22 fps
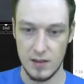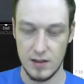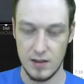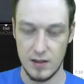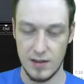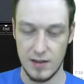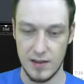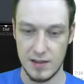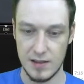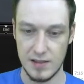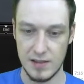
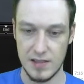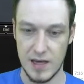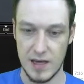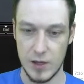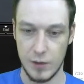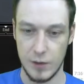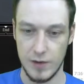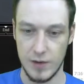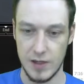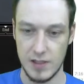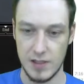and then
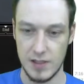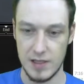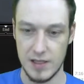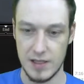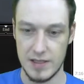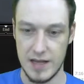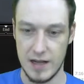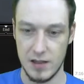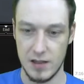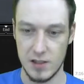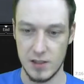sacrifice the
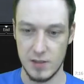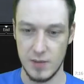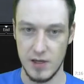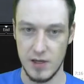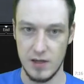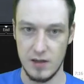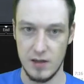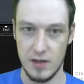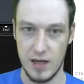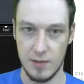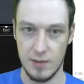
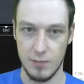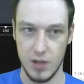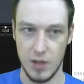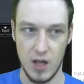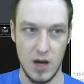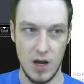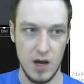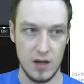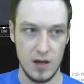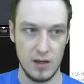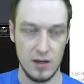Talisman and
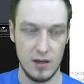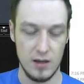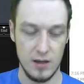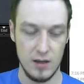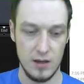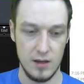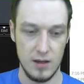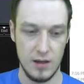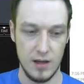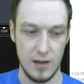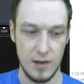block,
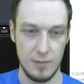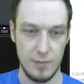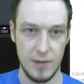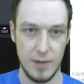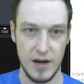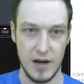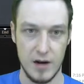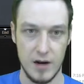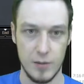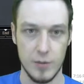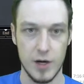and bait
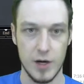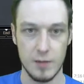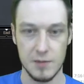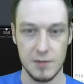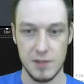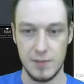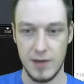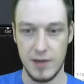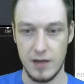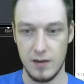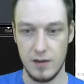out a pump
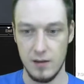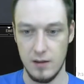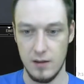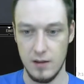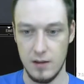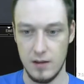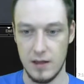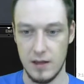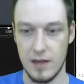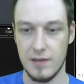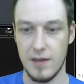spell,
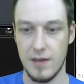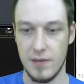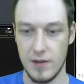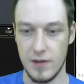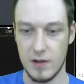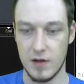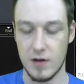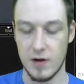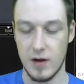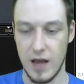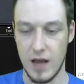and then the
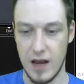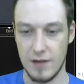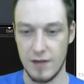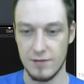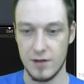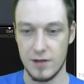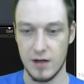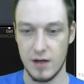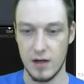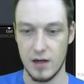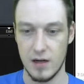turn
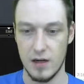after,